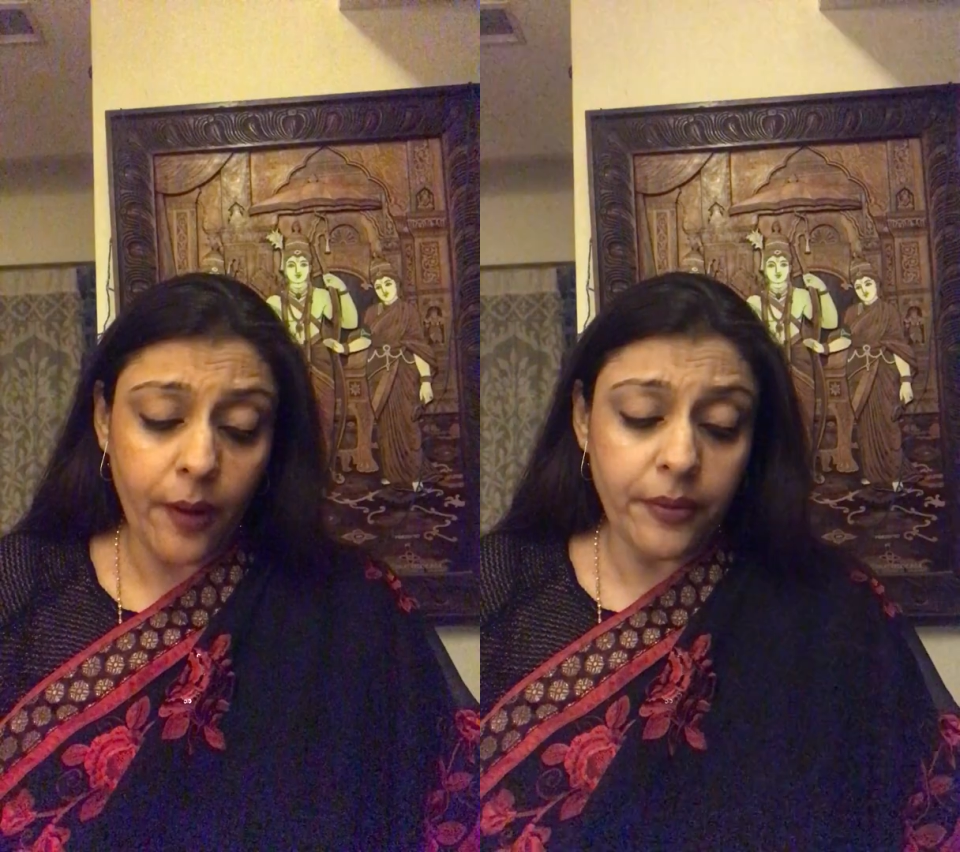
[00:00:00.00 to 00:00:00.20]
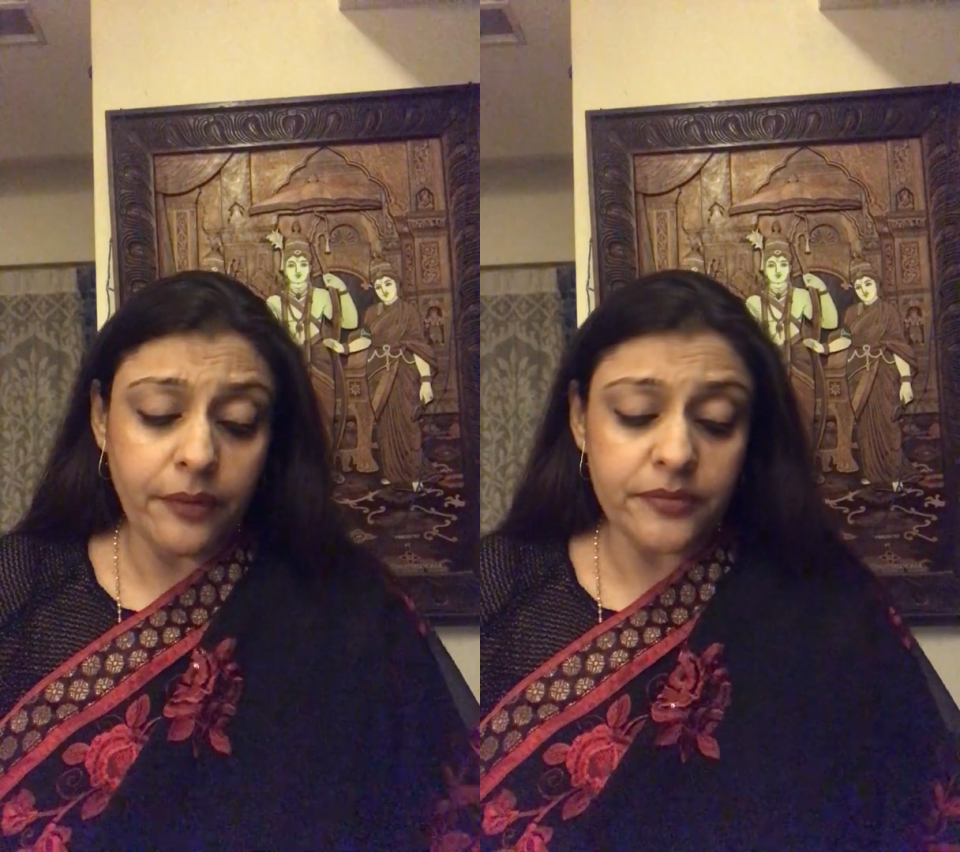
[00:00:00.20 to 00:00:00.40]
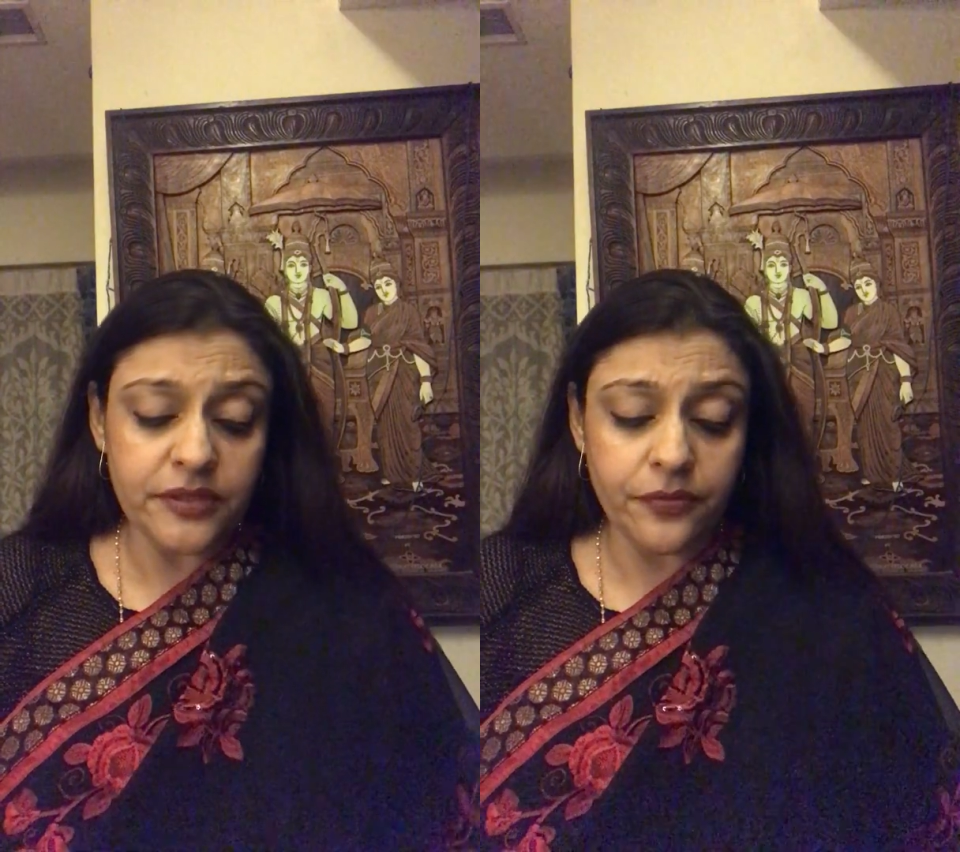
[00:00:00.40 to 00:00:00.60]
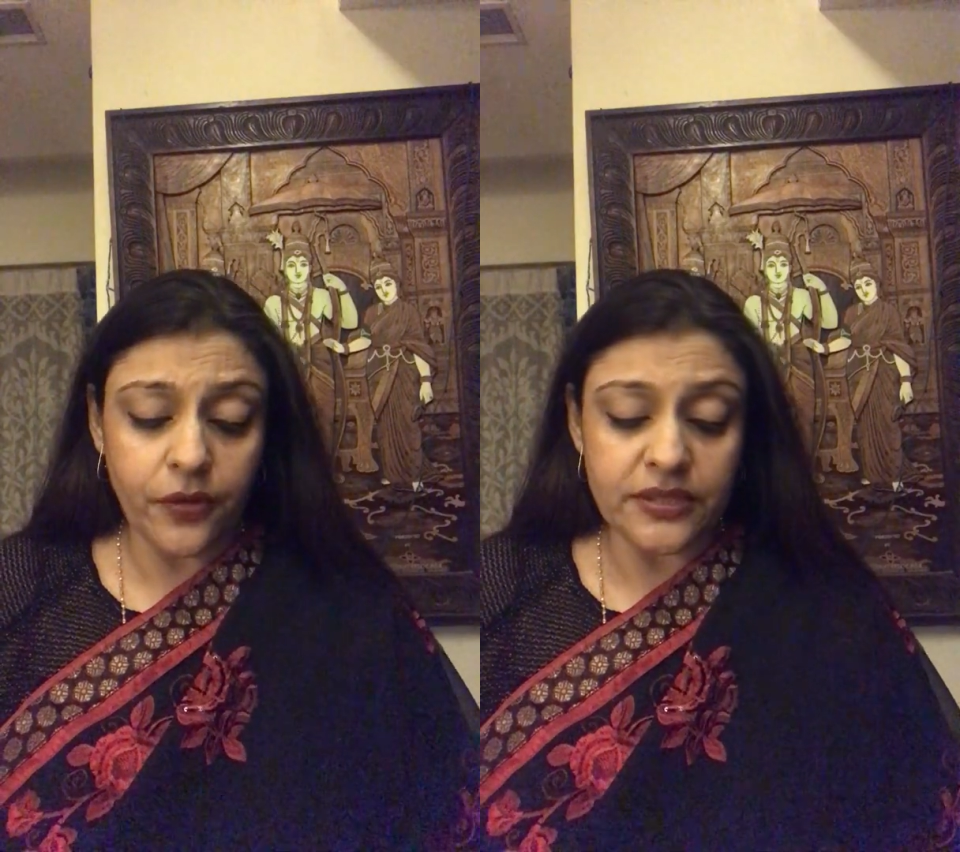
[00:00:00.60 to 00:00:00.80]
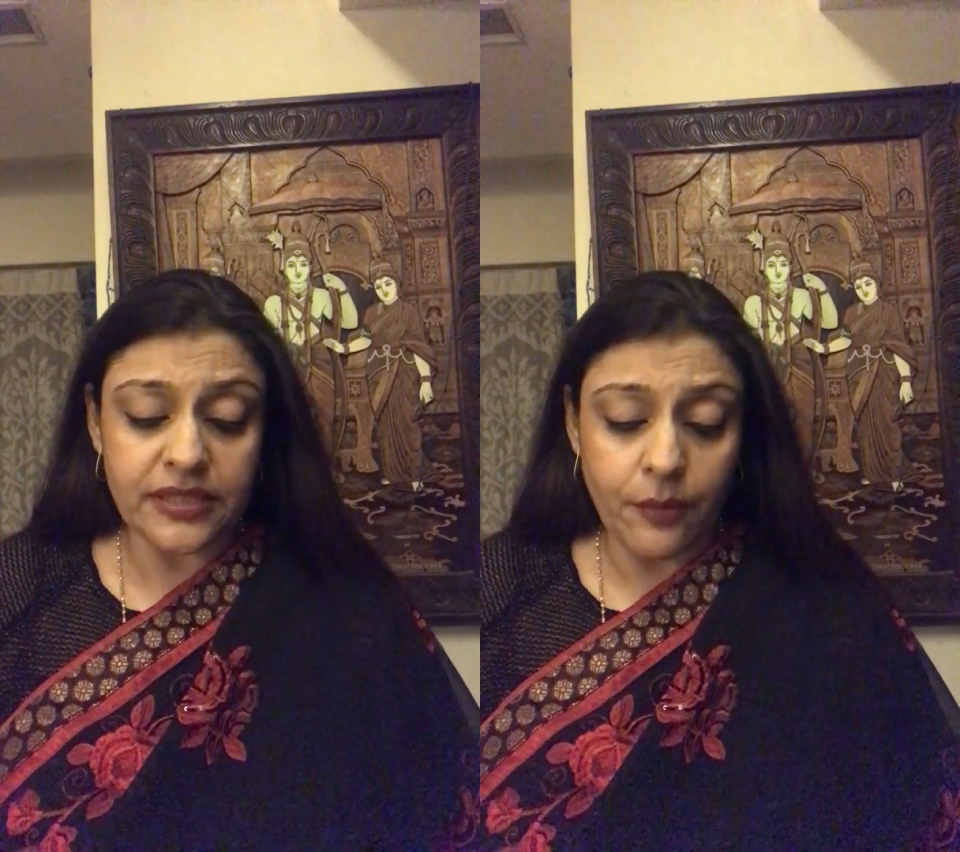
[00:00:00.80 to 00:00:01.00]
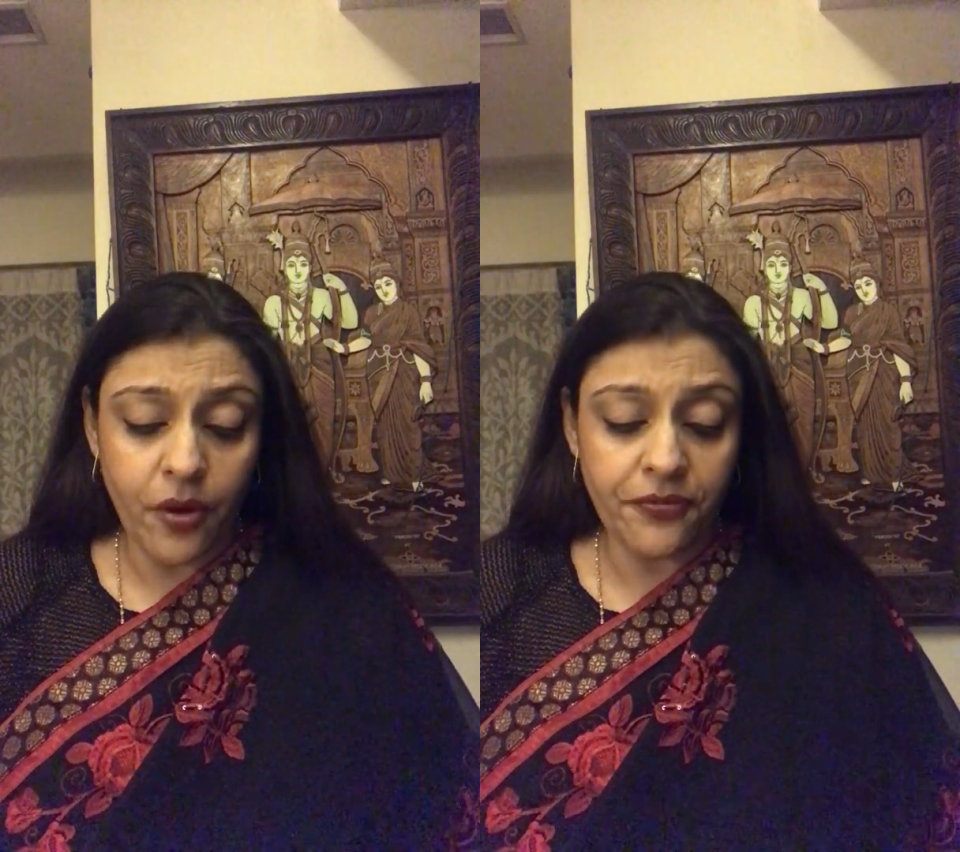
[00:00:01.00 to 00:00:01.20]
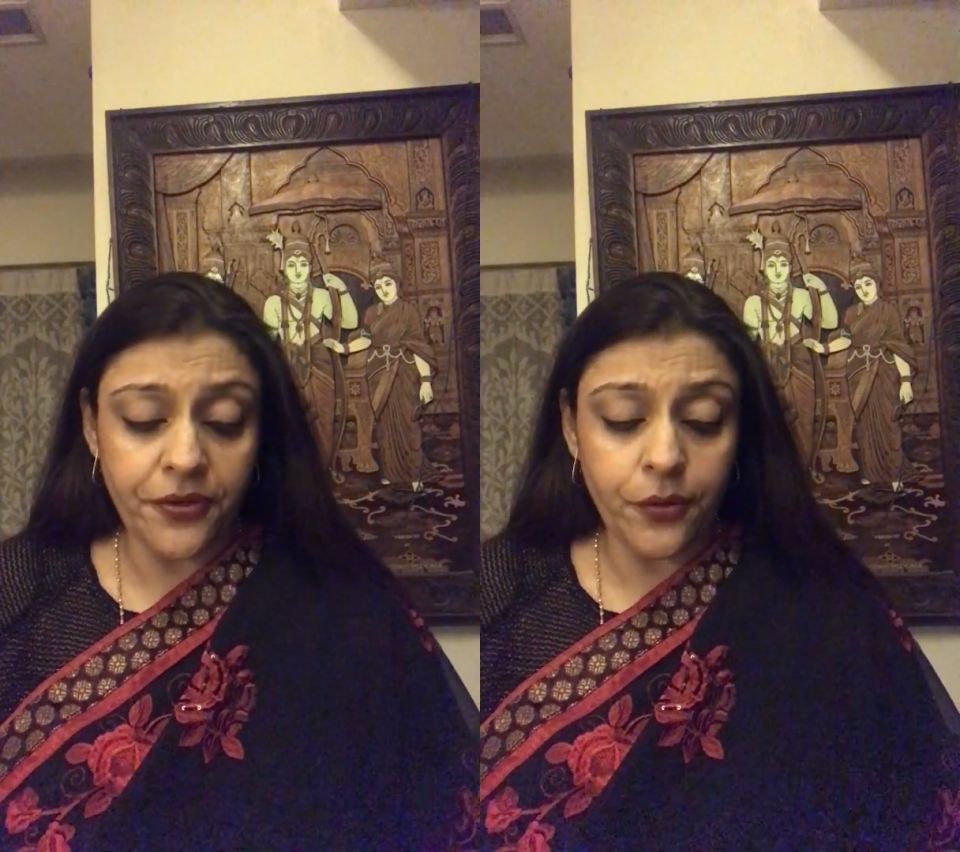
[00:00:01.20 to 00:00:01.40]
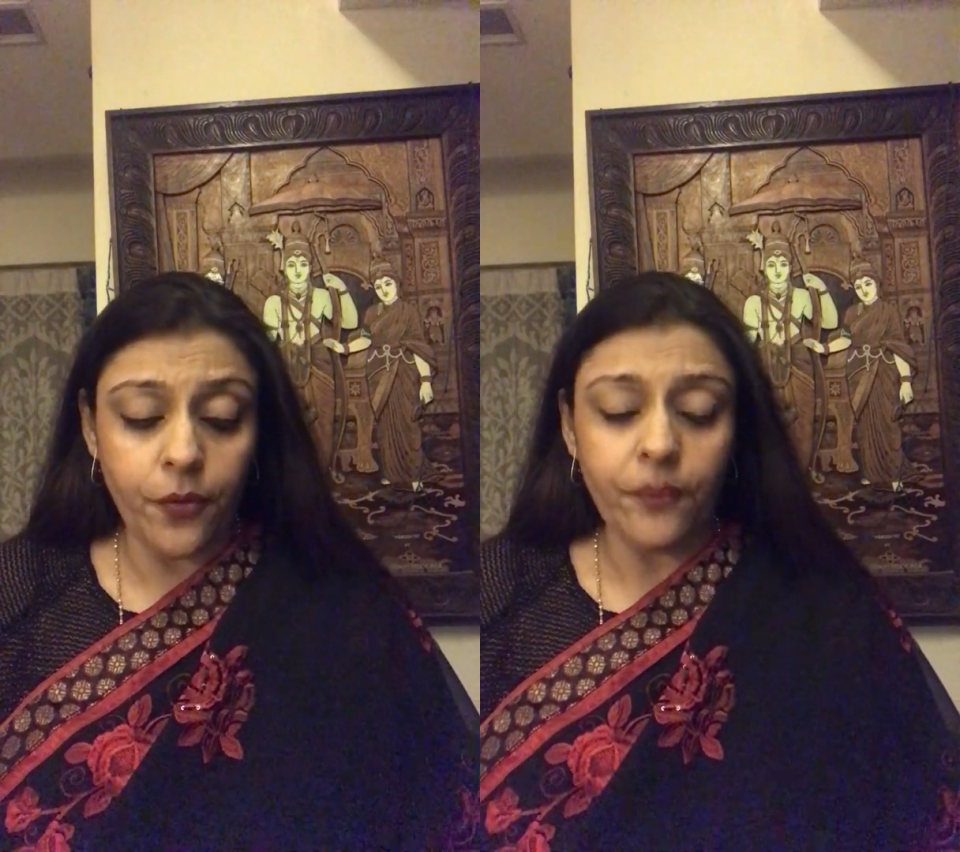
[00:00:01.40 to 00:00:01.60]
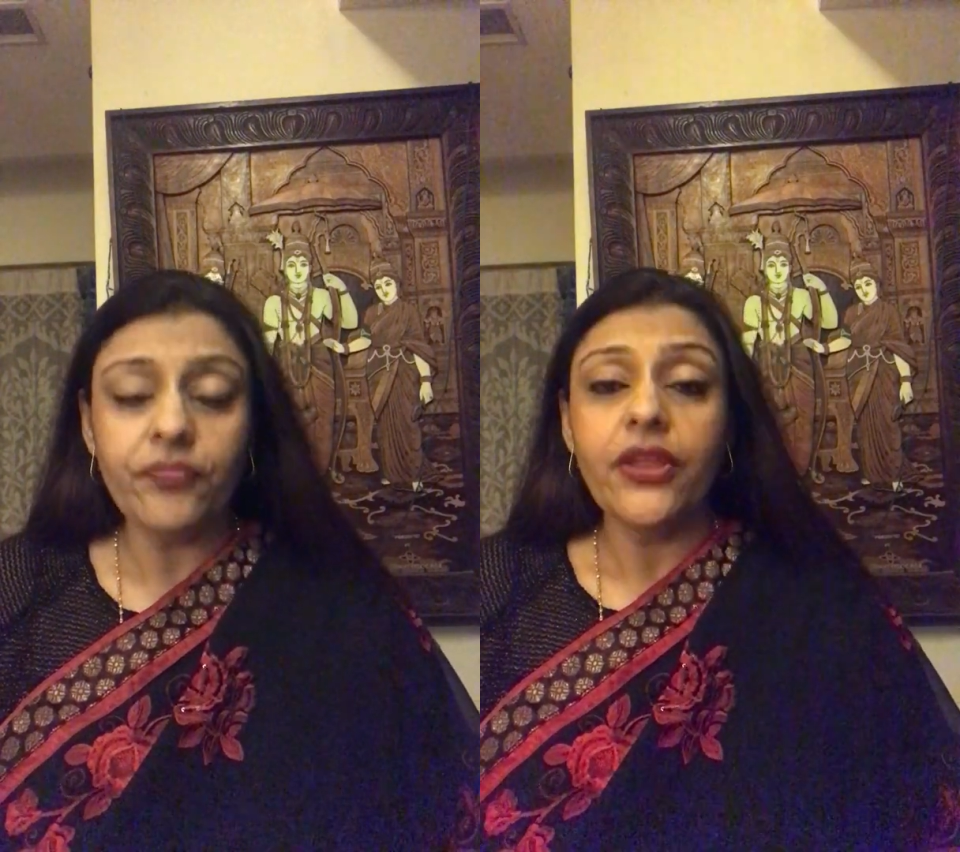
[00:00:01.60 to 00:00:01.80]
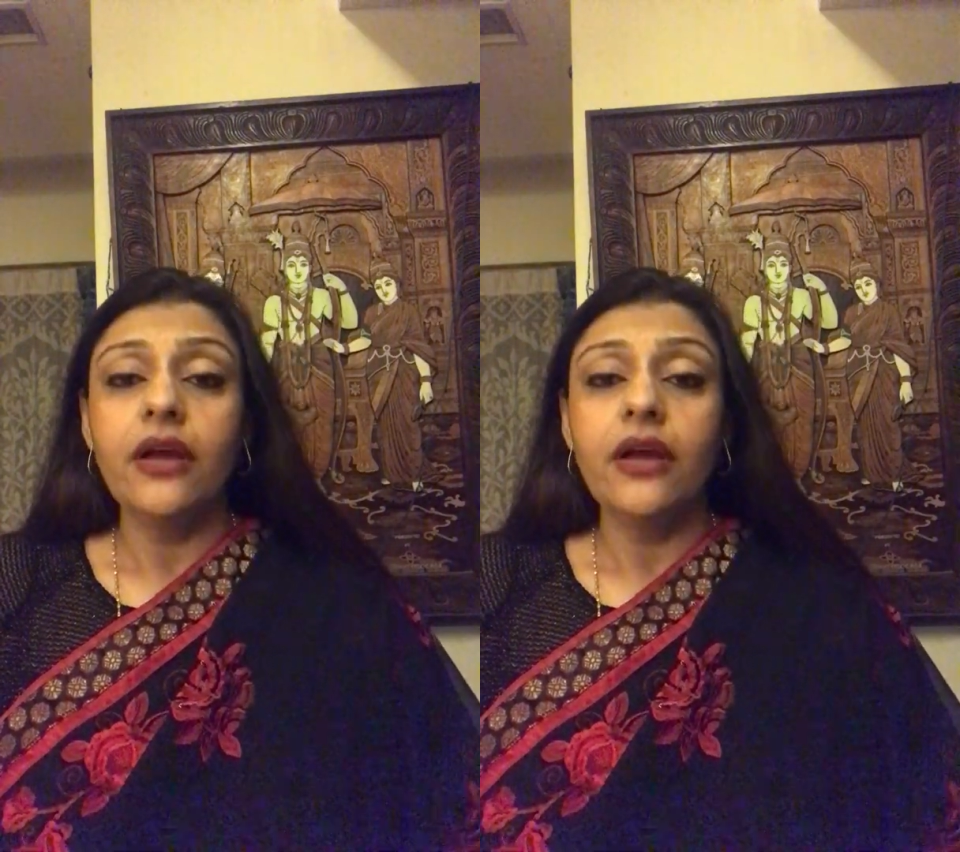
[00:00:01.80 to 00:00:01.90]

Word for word: problems for some of you.